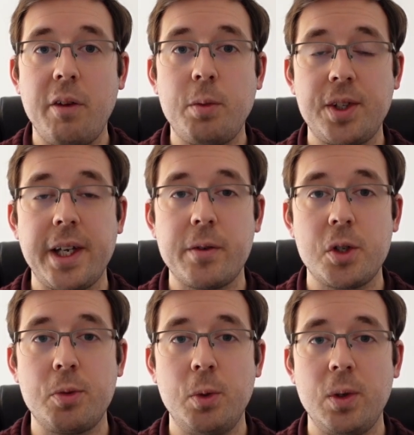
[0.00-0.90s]
I've put together
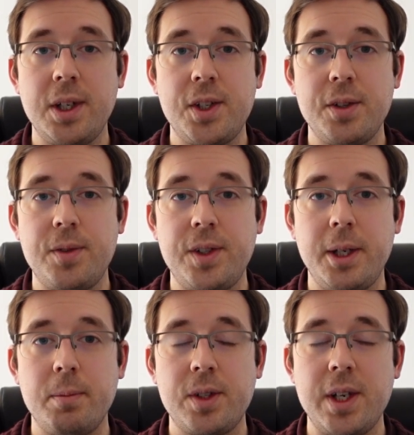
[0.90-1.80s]
a small list of
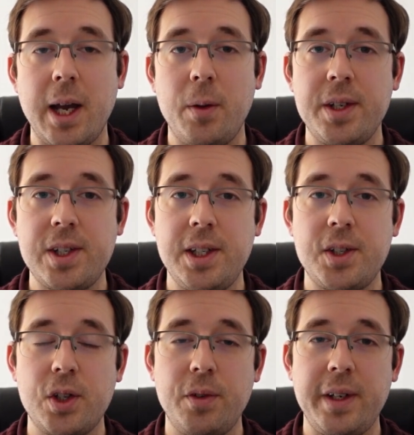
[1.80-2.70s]
tips. Now, this
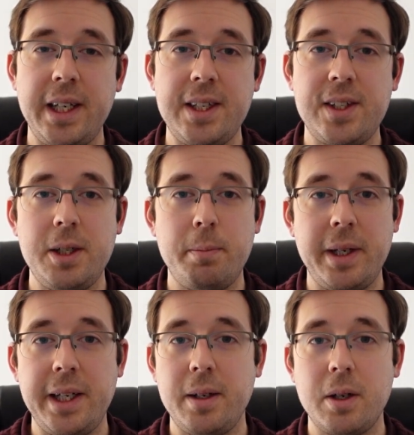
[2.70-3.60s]
list could have easily
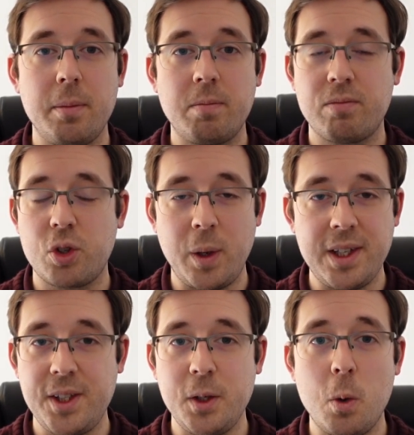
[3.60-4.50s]
been
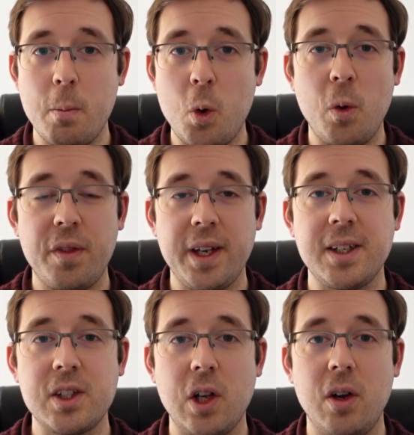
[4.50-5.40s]
20 or more
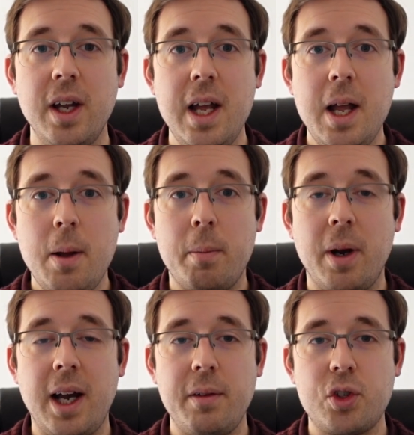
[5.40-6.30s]
things long,
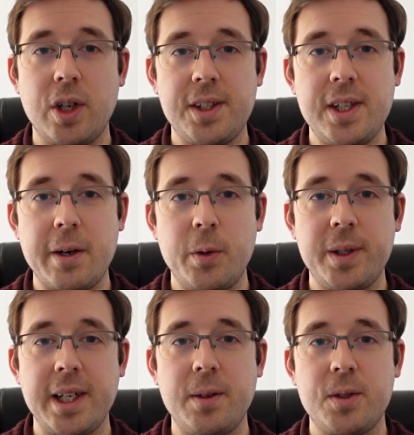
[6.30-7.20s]
but I've tried to narrow
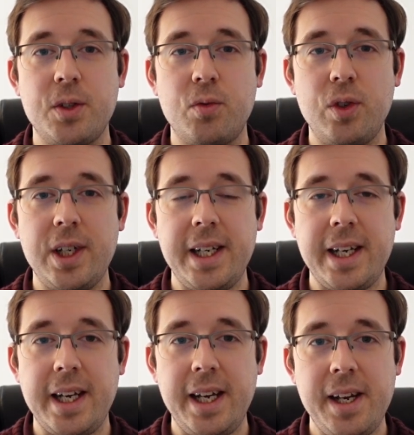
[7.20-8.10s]
it down to the really
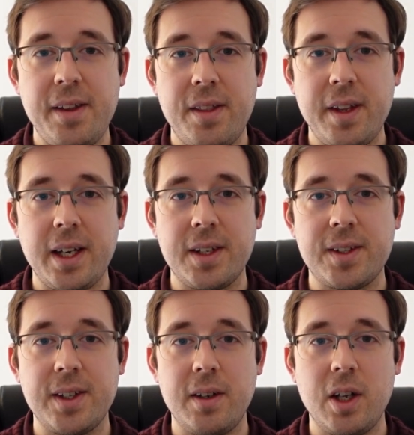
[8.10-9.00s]
key
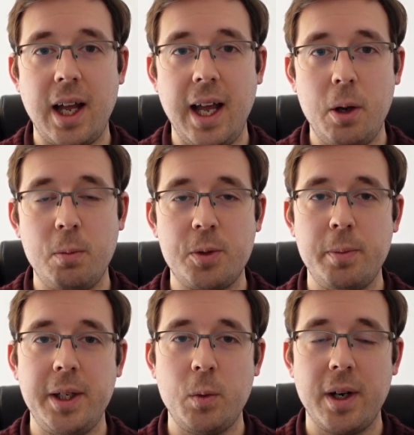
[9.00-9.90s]
things that helped
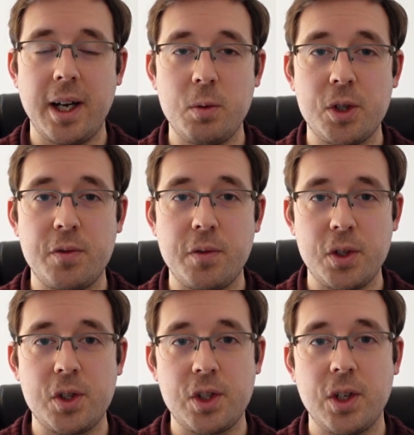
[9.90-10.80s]
me when I was
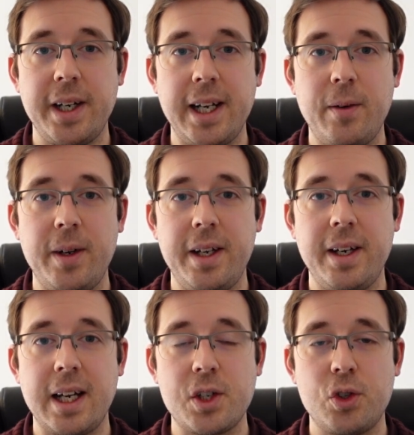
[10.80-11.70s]
first starting out
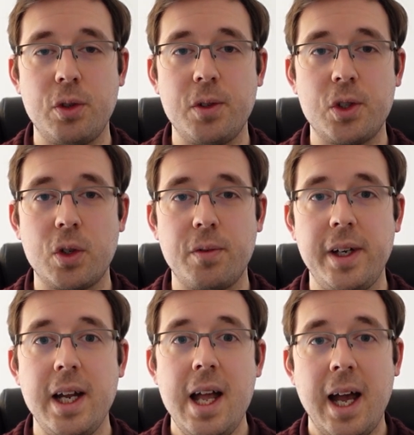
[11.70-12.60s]
in
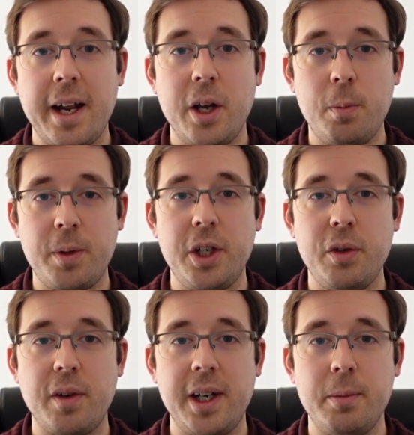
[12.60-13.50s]
astrophotography, and I hope that
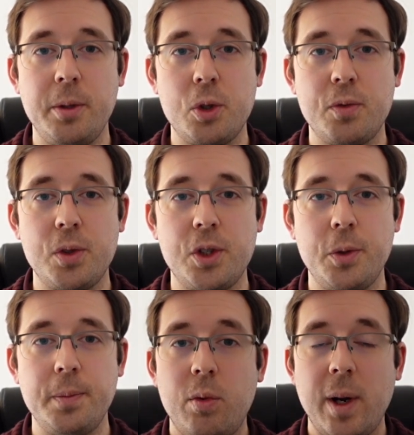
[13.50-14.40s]
you find them useful
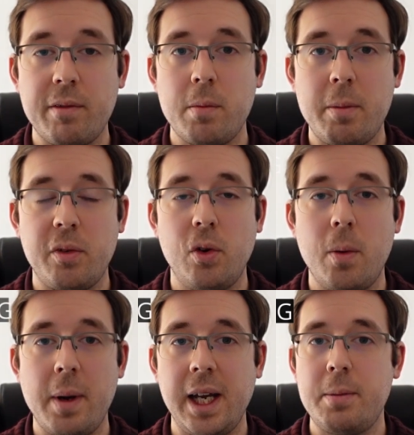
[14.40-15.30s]
too. If we haven't met
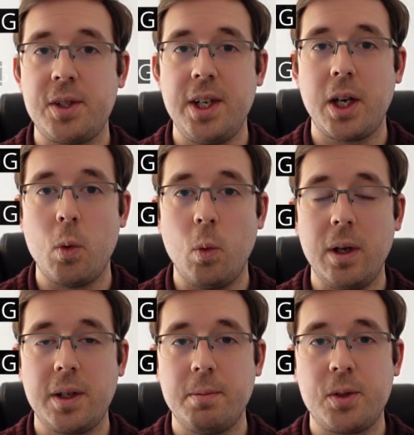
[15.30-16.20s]
before, my name is Nick.
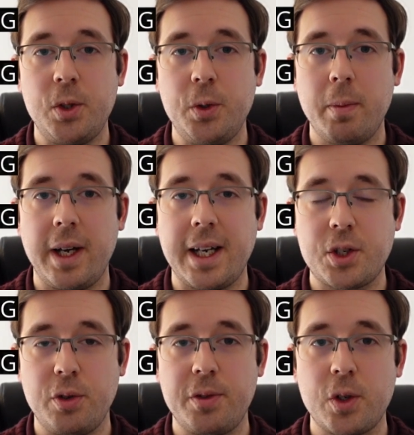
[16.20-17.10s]
Welcome to my
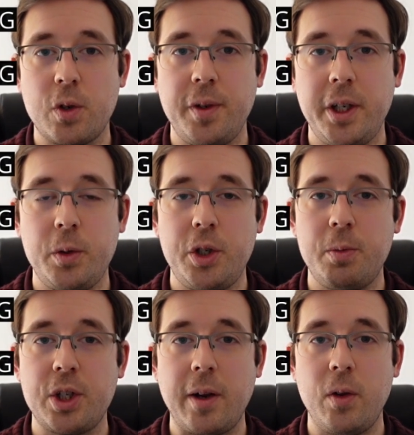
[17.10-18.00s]
astrophotography
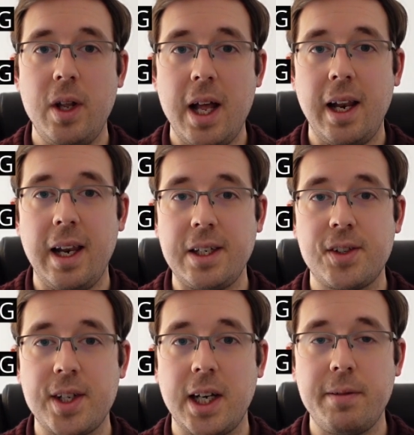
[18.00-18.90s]
YouTube channel.
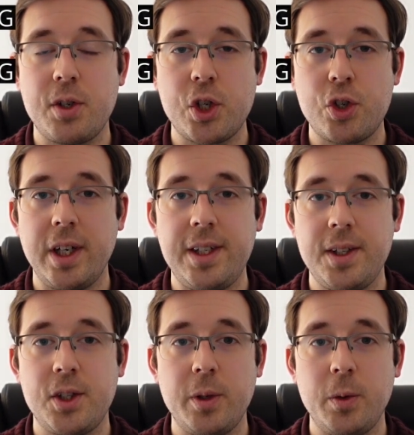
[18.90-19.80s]
Let's dive
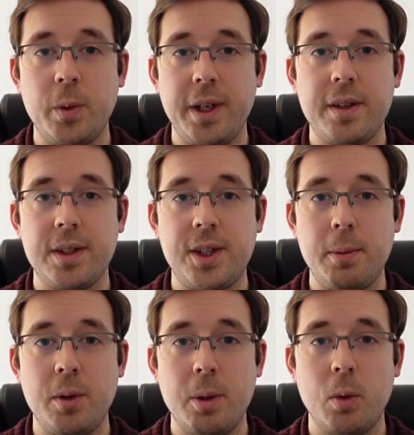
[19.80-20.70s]
straight into it with
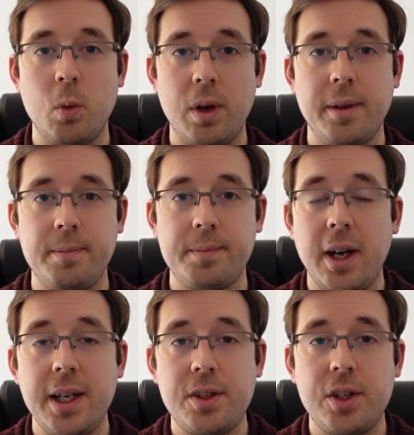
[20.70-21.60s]
tip number one.
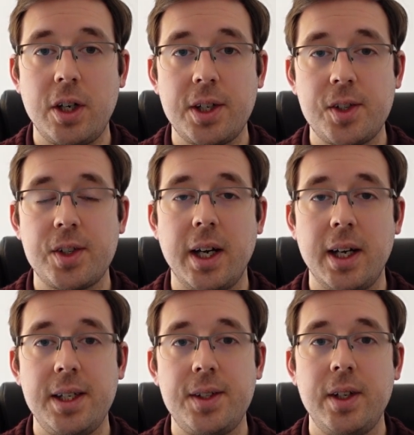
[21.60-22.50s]
Find darker
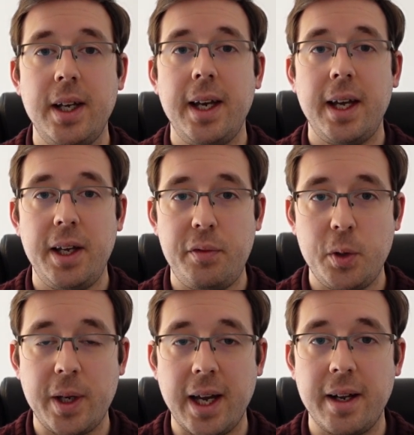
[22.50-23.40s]
skies if
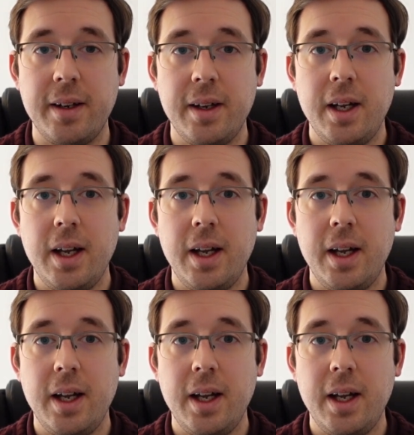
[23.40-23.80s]
you can.